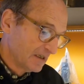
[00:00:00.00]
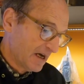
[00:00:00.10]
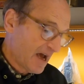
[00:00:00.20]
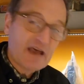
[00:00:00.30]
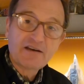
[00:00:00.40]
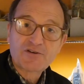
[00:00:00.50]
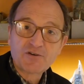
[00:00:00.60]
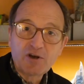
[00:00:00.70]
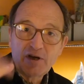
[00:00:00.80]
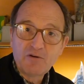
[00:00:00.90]
And
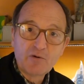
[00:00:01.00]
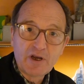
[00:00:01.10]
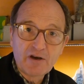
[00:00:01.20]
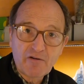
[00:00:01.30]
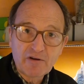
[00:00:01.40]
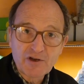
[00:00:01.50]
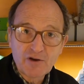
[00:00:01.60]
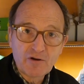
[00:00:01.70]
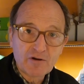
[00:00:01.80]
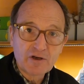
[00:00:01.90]
today we
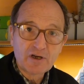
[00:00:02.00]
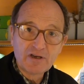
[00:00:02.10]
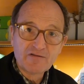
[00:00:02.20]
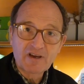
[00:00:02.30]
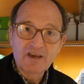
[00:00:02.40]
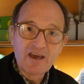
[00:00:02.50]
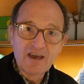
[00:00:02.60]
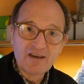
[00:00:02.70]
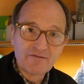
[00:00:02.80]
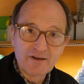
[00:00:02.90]
return uh, in the
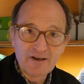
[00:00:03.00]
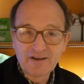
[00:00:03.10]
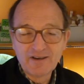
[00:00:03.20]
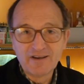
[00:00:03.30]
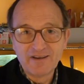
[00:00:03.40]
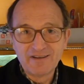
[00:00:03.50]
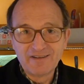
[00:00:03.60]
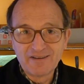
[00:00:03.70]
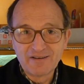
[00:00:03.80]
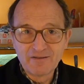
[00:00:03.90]
cave, uh,
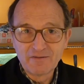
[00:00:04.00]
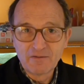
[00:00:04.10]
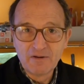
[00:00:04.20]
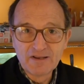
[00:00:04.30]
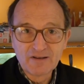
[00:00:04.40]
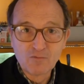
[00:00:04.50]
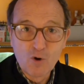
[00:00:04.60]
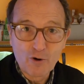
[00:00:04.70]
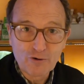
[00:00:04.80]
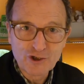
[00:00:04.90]
in the little
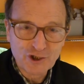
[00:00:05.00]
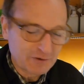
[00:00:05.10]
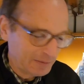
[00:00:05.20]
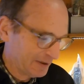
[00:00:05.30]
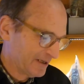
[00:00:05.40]
workshop.